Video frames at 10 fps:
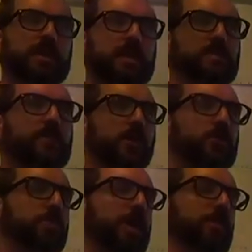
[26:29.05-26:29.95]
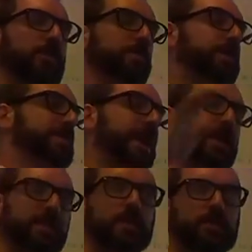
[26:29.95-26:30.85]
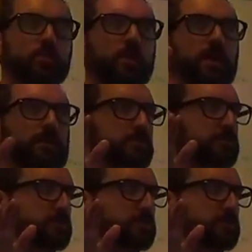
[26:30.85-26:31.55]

key value pair. That means anything you want.